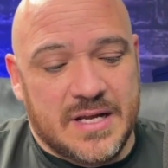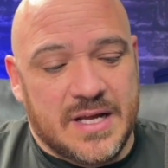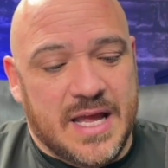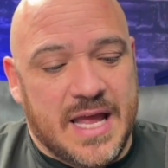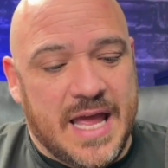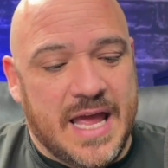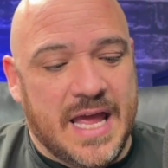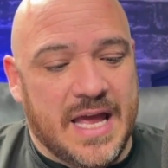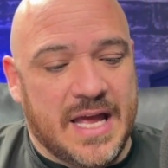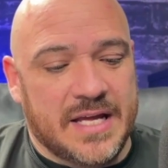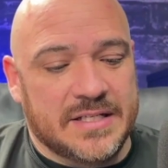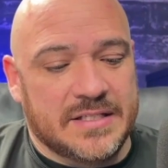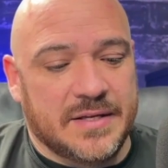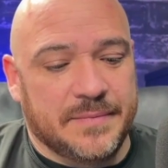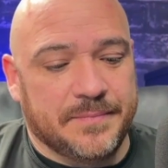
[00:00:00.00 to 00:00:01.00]

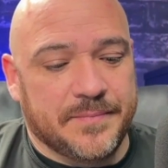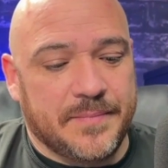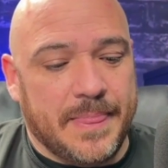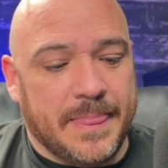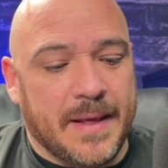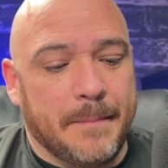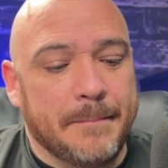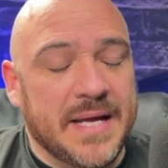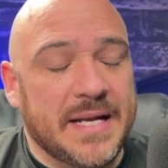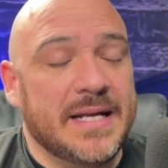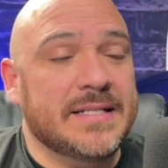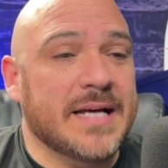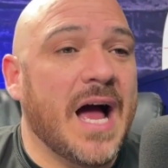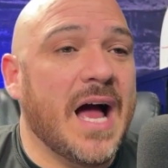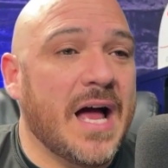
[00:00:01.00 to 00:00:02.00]
And many
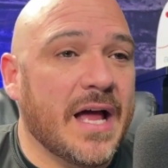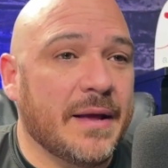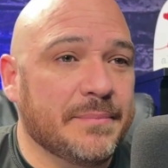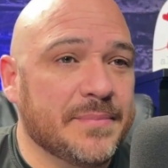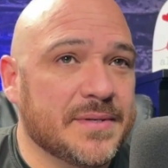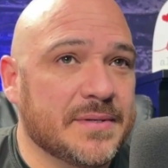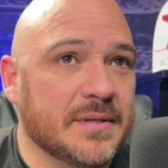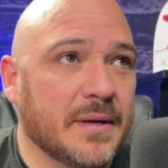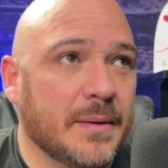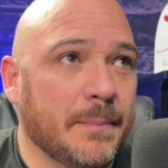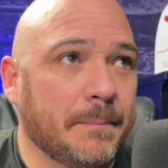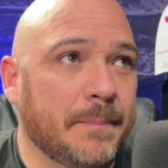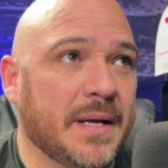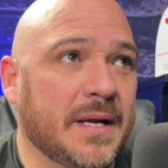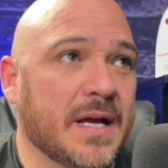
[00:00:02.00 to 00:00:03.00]
times,
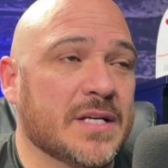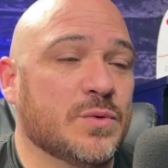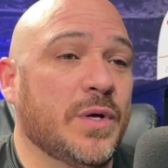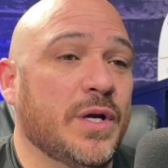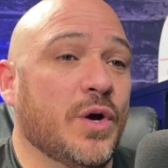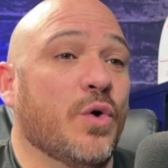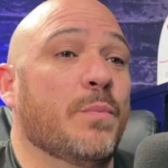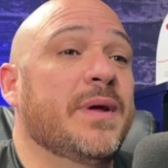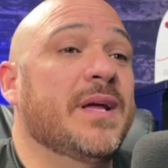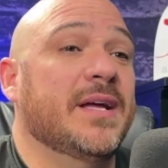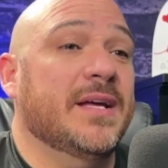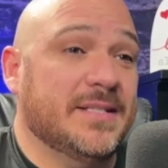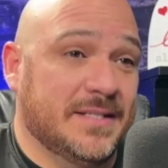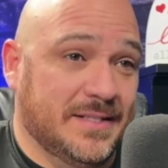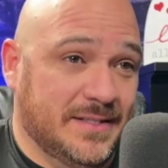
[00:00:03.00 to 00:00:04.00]
because we
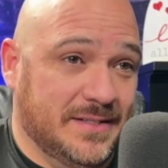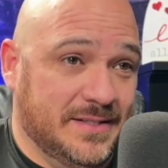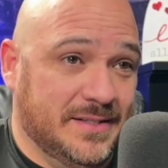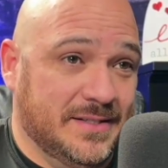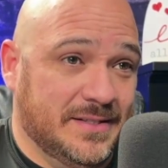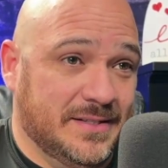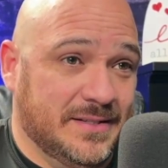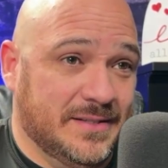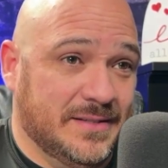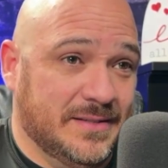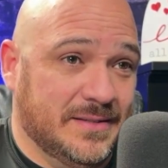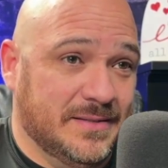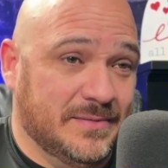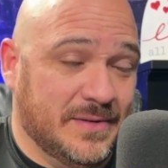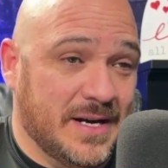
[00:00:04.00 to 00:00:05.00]
omit,
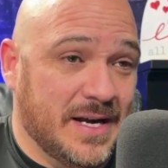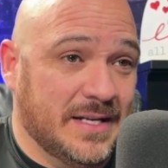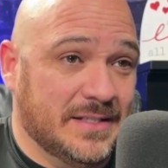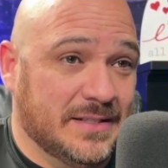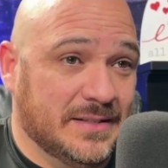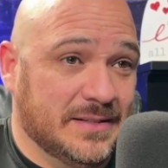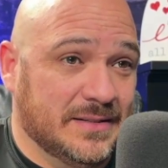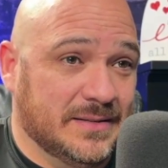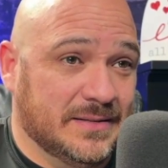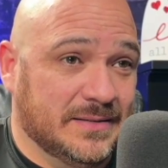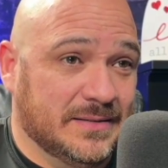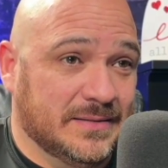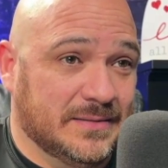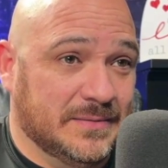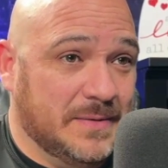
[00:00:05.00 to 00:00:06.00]
right?
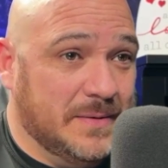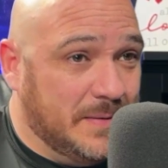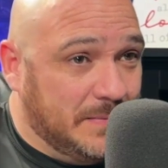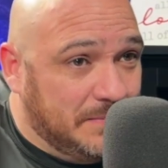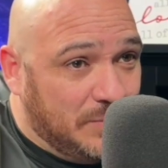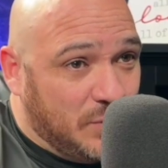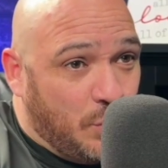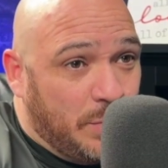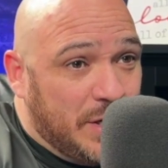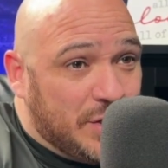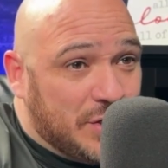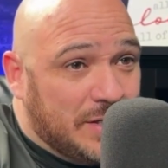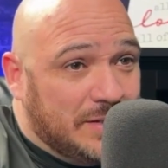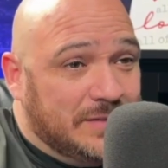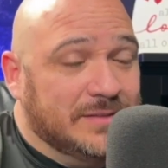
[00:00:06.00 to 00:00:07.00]

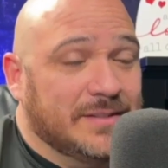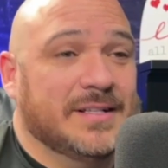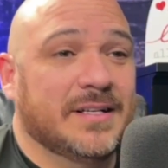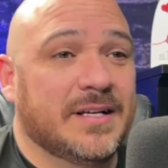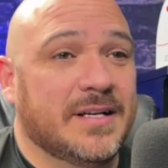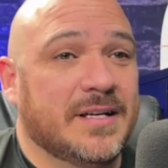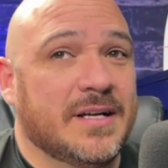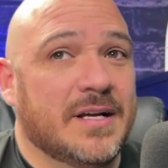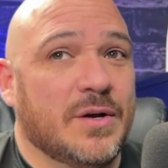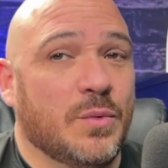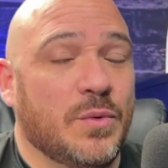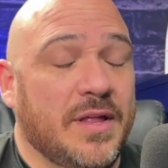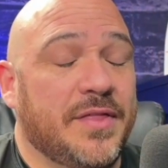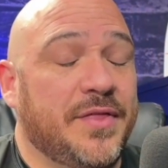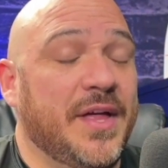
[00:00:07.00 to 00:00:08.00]
Omission.
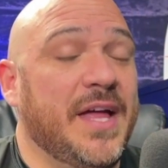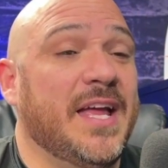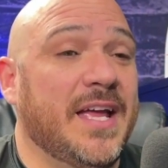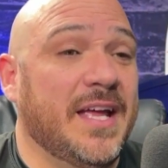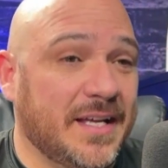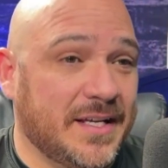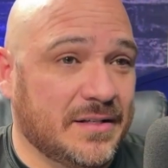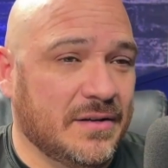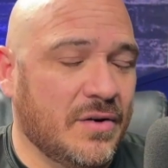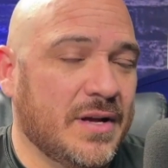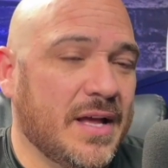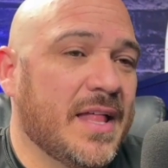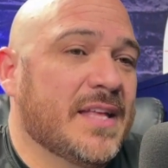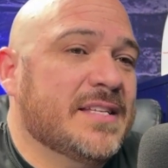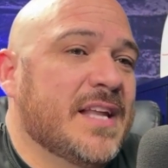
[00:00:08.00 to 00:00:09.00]
We think, okay,
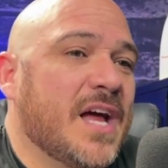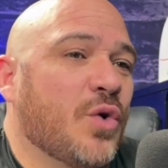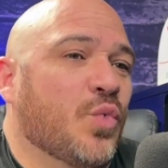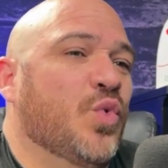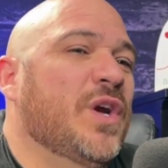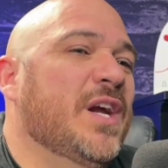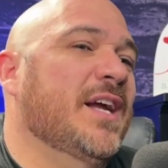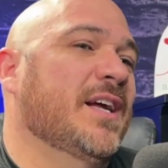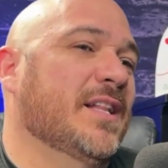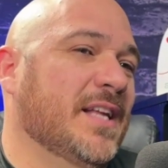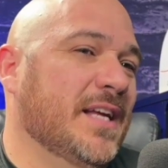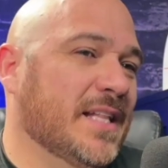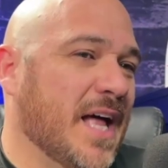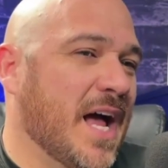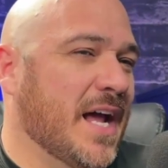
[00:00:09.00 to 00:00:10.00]
that's not really
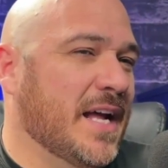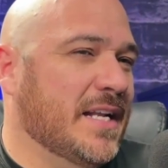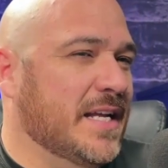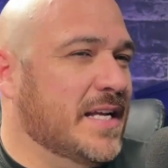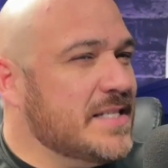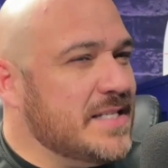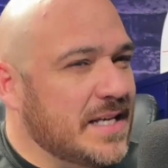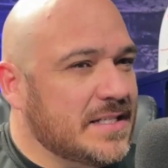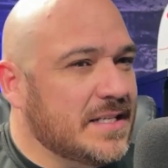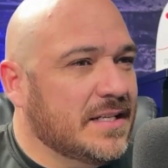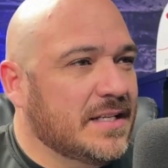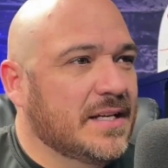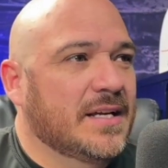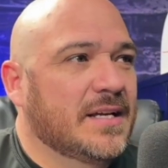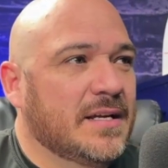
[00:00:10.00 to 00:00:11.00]
lying, is it?
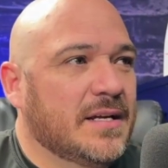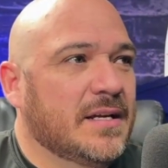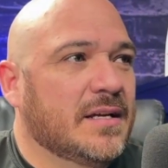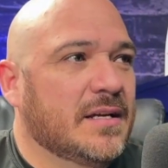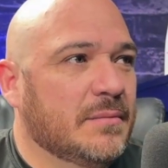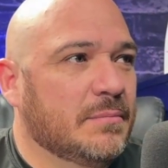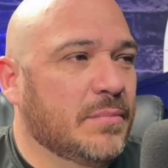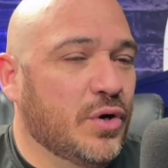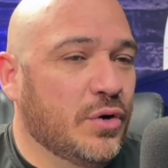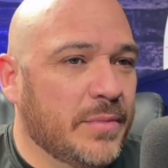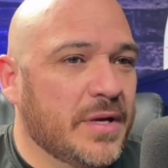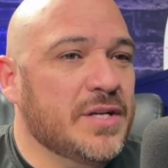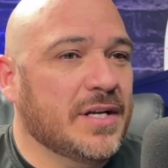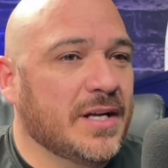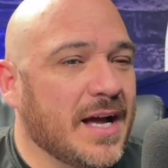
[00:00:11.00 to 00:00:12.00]
But
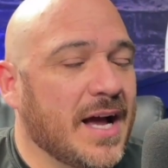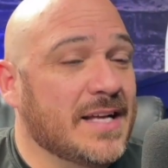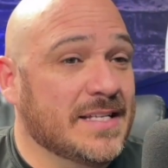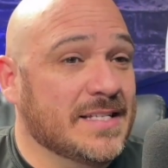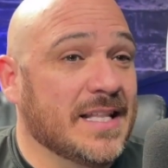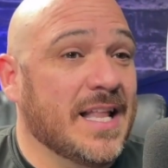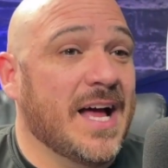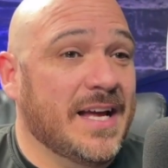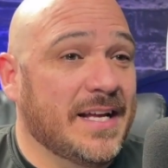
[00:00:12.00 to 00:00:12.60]
omission, guys, is lying.